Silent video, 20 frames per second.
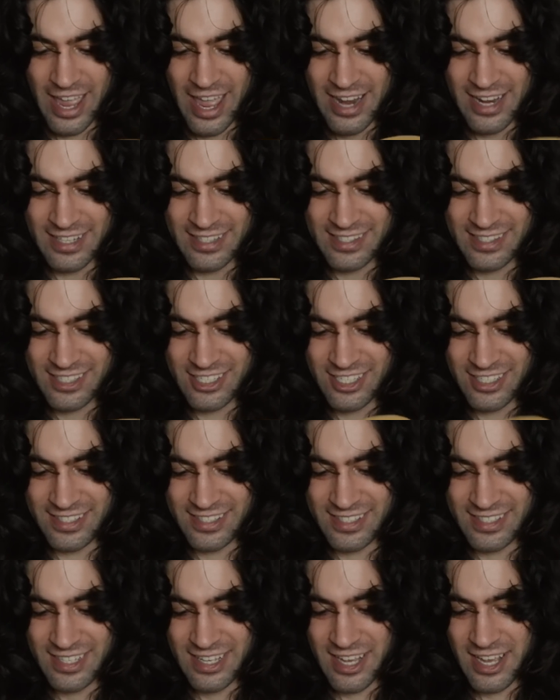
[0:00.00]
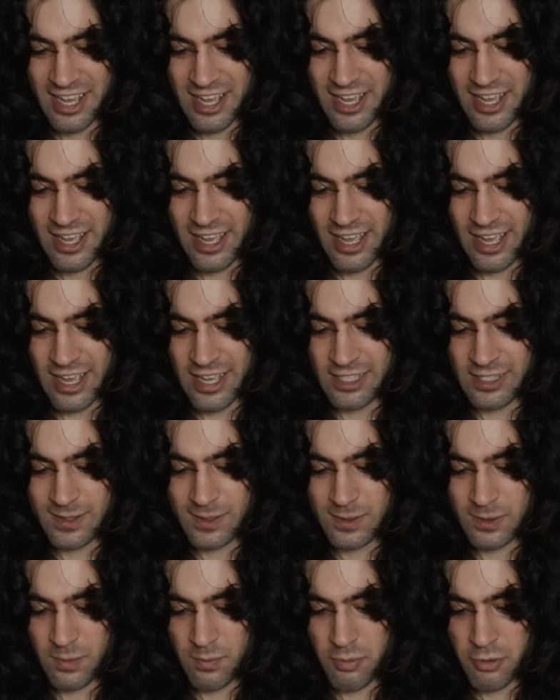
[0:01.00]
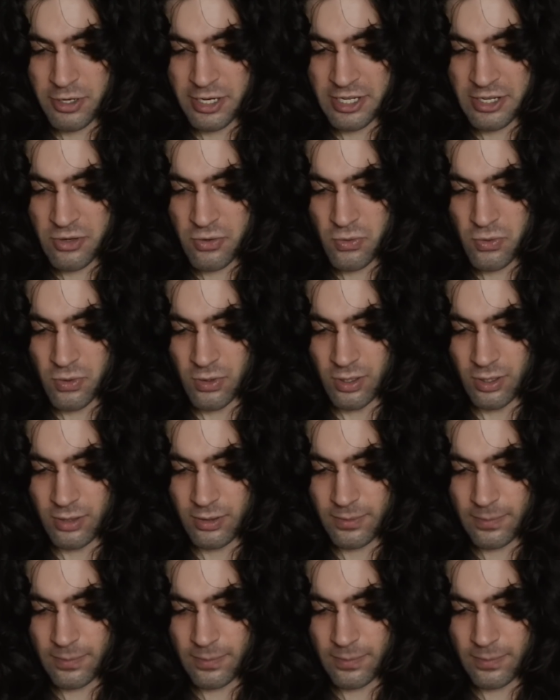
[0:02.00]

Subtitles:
And it's pretty cool.